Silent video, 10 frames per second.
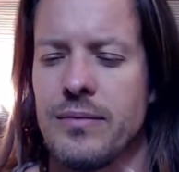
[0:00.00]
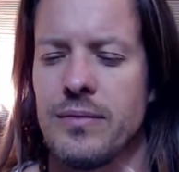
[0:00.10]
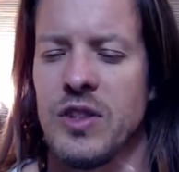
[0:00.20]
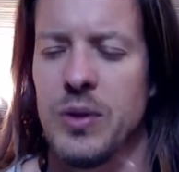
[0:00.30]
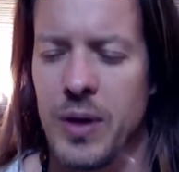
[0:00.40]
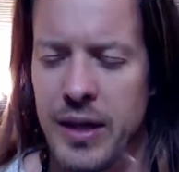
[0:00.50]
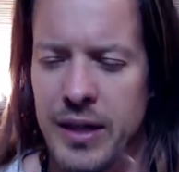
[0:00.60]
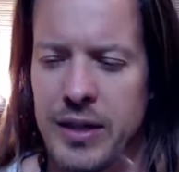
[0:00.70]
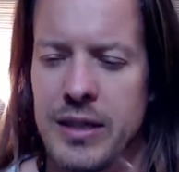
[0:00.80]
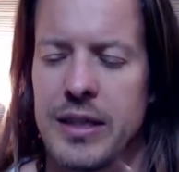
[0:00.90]
You are
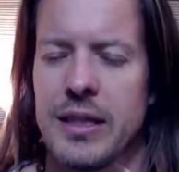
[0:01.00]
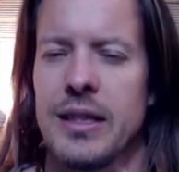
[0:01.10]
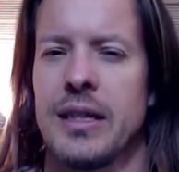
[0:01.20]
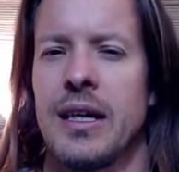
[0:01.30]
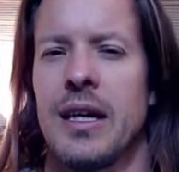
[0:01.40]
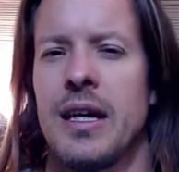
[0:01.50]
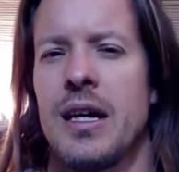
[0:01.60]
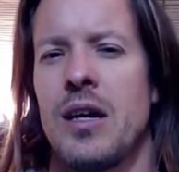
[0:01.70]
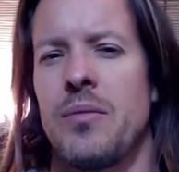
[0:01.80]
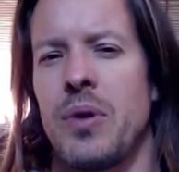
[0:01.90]
good.
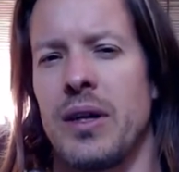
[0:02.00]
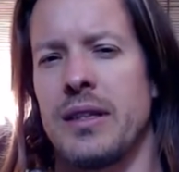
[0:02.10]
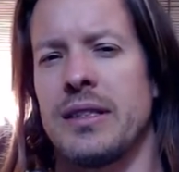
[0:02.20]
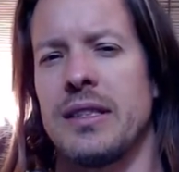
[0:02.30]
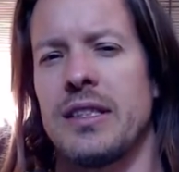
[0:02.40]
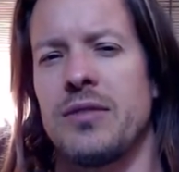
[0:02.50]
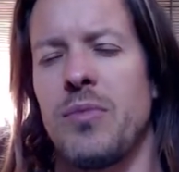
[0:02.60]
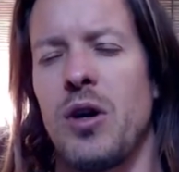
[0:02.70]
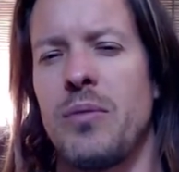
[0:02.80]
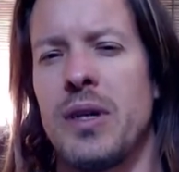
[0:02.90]
Because in this
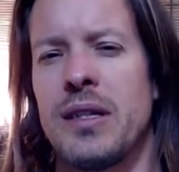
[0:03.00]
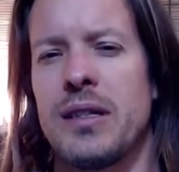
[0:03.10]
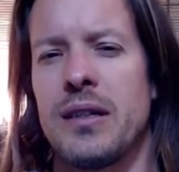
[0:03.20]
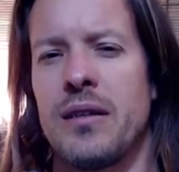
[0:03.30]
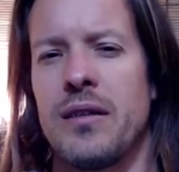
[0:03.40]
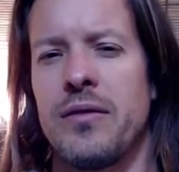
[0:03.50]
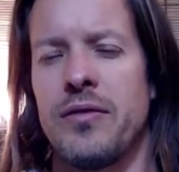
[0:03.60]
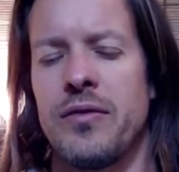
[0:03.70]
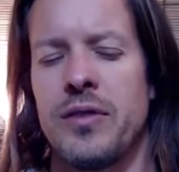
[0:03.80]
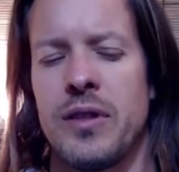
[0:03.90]
moment of
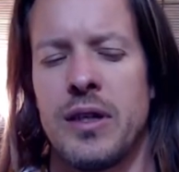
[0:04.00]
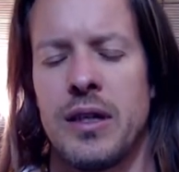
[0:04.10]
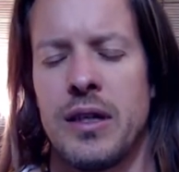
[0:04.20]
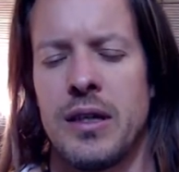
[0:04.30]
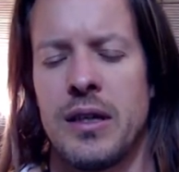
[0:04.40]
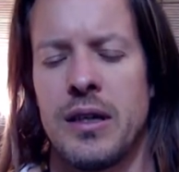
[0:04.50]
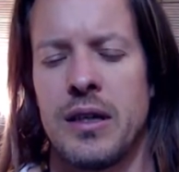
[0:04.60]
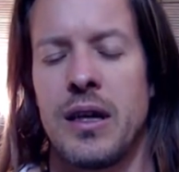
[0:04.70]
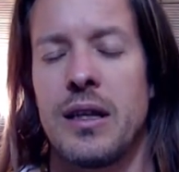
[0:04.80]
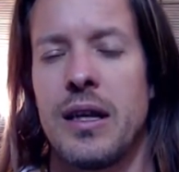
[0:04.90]

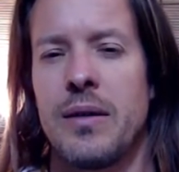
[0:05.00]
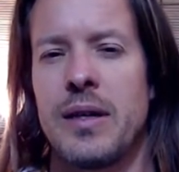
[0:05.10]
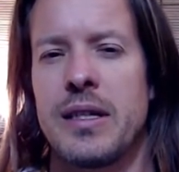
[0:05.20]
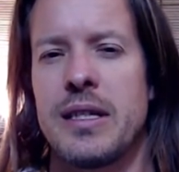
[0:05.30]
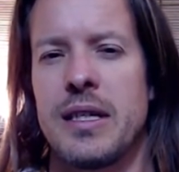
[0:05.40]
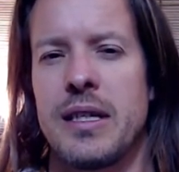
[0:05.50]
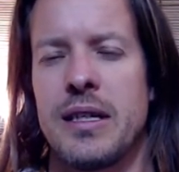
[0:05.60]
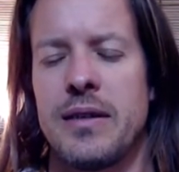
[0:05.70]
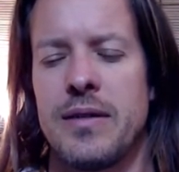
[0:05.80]
clarity